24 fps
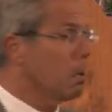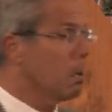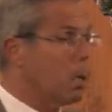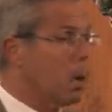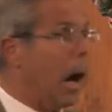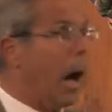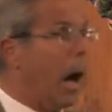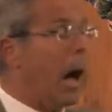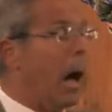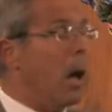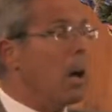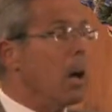
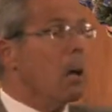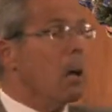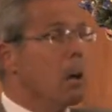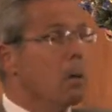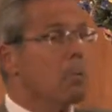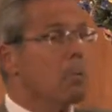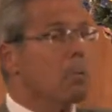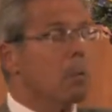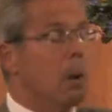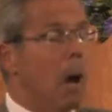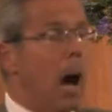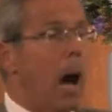God,
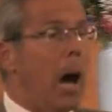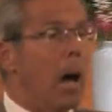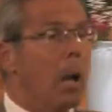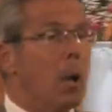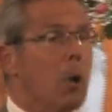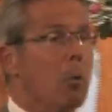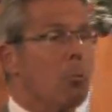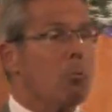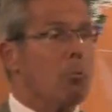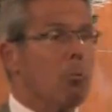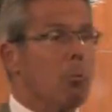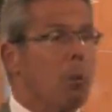God,
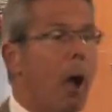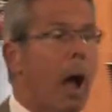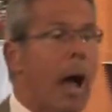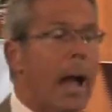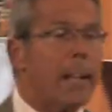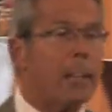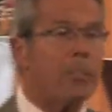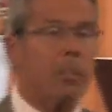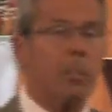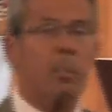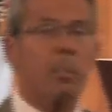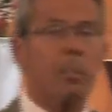
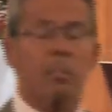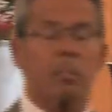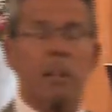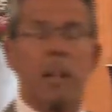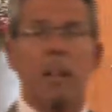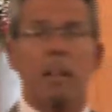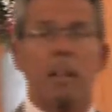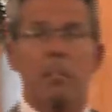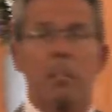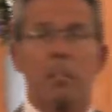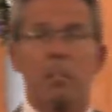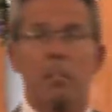
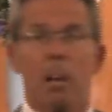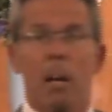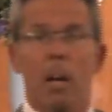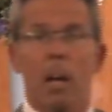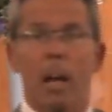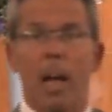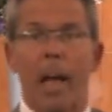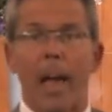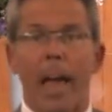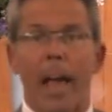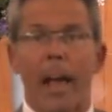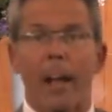righteousness
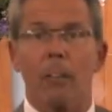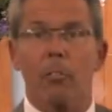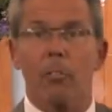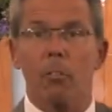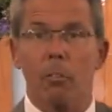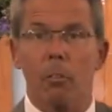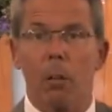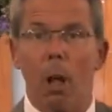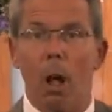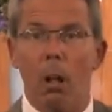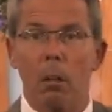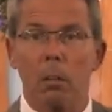
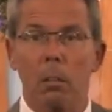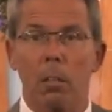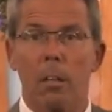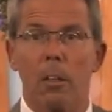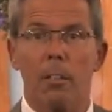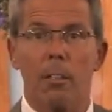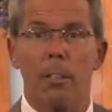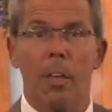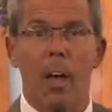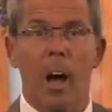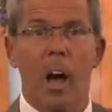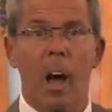
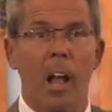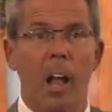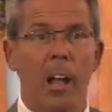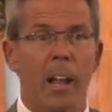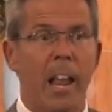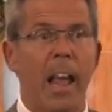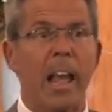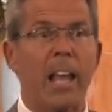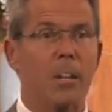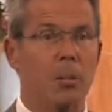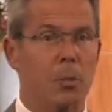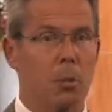exalteth a
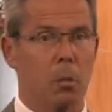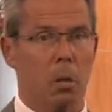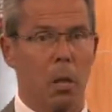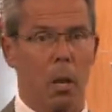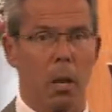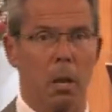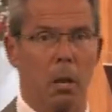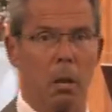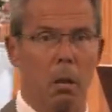nation.